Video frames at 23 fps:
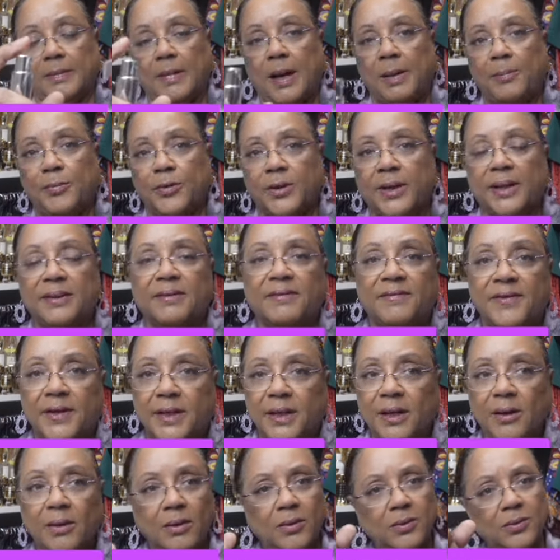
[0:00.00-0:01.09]
I'll put it on the
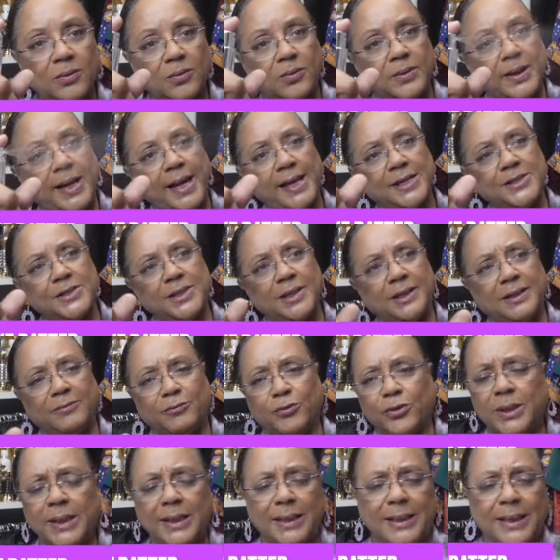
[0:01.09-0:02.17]
video. Oh, actually a
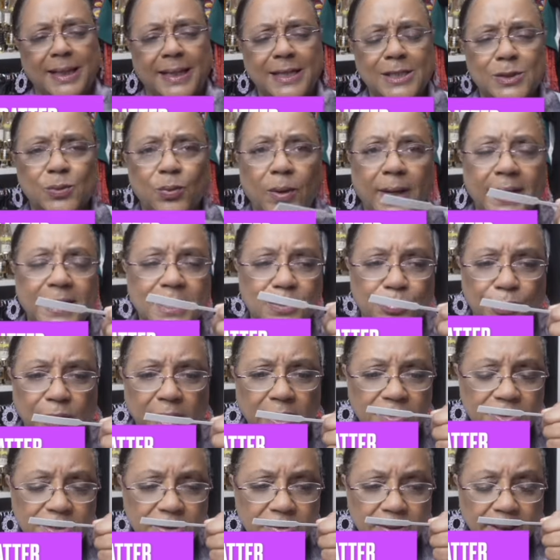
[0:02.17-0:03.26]
really nice wide
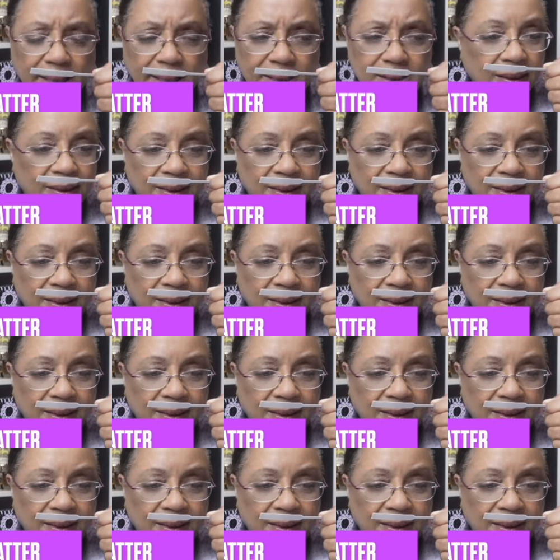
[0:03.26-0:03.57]
sprayer too, guys.